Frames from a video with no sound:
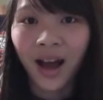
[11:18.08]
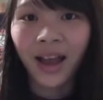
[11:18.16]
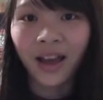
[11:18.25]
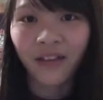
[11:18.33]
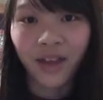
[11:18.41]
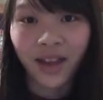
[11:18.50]
I
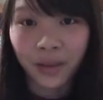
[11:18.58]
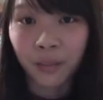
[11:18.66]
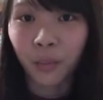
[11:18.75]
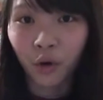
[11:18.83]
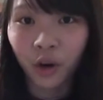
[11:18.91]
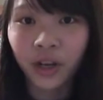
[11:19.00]
have an
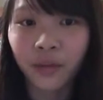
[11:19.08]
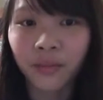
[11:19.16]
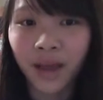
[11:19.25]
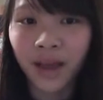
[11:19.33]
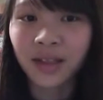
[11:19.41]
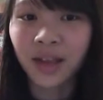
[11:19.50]
important
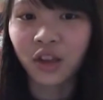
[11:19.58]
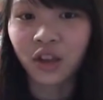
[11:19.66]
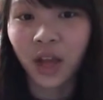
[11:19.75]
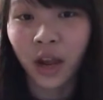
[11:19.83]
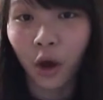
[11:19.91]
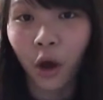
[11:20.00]
message
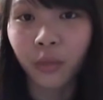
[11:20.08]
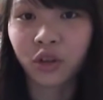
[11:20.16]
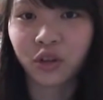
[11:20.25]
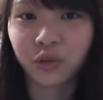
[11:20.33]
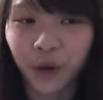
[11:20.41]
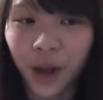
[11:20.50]
that I hope
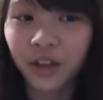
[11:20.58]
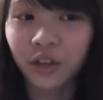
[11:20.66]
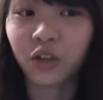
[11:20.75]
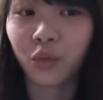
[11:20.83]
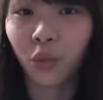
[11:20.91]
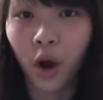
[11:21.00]
to spread
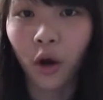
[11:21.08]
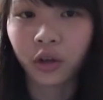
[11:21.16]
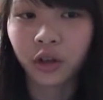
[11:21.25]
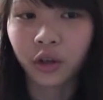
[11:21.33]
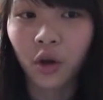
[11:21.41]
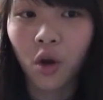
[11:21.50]
to the
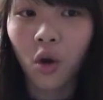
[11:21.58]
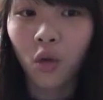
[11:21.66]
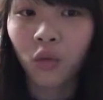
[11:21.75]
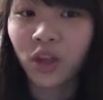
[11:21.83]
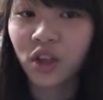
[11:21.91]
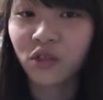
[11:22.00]
world,
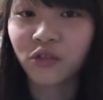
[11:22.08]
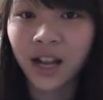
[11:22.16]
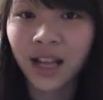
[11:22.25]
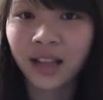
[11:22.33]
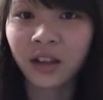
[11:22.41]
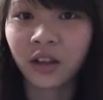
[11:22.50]
which is
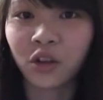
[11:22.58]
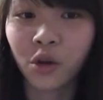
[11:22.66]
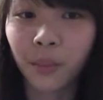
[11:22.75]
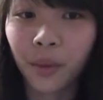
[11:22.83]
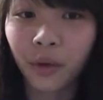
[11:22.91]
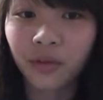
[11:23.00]
related to
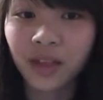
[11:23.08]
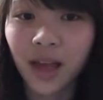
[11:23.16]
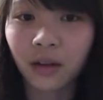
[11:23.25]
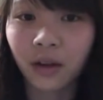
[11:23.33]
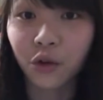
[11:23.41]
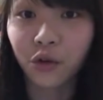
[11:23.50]
a
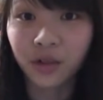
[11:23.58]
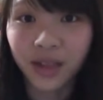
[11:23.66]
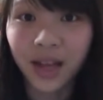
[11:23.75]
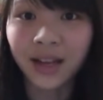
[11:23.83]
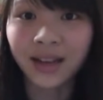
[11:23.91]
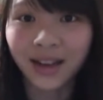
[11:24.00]
bookseller who
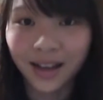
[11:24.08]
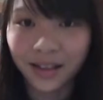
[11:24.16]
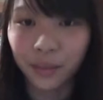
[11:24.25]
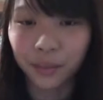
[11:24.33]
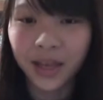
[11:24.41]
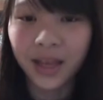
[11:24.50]
suddenly
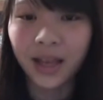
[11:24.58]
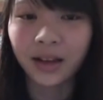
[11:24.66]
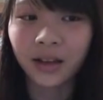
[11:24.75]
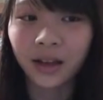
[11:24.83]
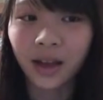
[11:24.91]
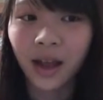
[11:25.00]

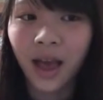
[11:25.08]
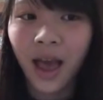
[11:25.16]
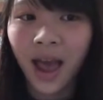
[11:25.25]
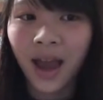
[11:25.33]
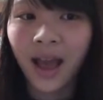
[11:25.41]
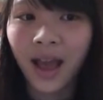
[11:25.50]
disappeared
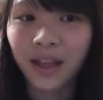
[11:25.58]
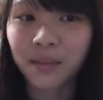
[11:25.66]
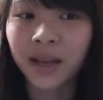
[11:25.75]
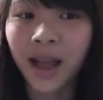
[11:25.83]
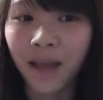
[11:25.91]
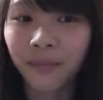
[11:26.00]
and has
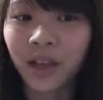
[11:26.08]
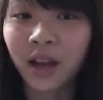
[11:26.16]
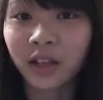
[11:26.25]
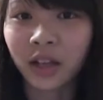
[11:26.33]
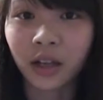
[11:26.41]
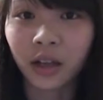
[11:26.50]
been
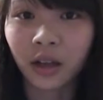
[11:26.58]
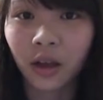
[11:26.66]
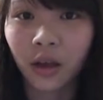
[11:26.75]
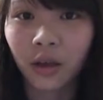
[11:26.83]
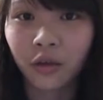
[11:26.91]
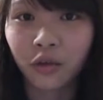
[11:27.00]
abducted
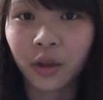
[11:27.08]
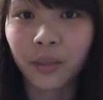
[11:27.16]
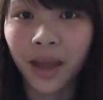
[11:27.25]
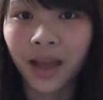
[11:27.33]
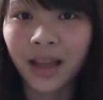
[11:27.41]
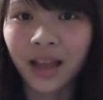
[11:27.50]
to the
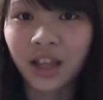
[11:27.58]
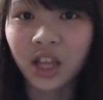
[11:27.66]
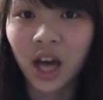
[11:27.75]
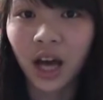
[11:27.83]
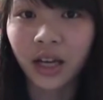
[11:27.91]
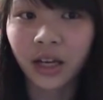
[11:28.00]
mainland
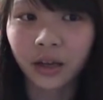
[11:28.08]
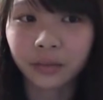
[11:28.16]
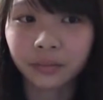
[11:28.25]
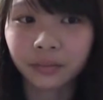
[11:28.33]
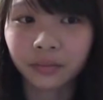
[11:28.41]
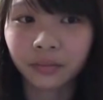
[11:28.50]
China.
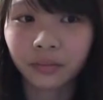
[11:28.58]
